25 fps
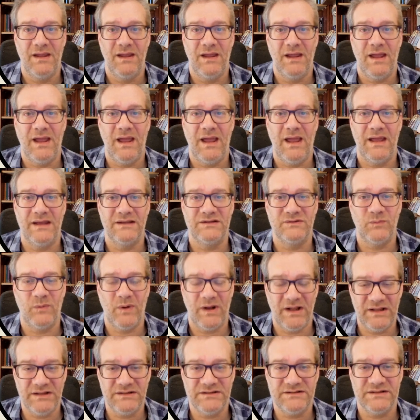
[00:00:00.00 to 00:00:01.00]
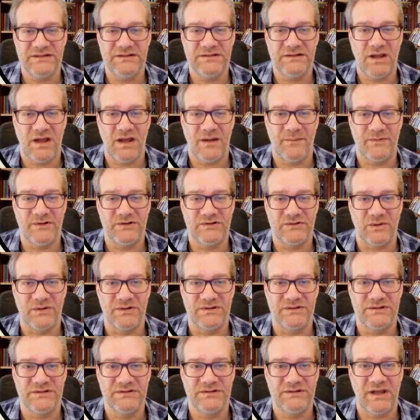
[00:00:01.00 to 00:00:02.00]
As well as these common
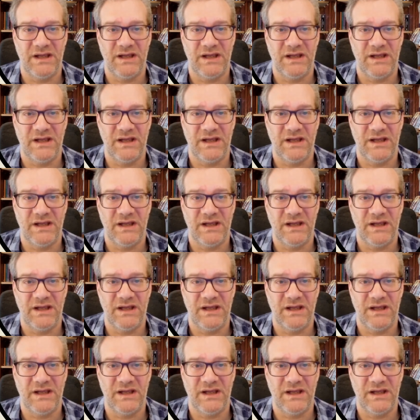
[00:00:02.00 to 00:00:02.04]
sources,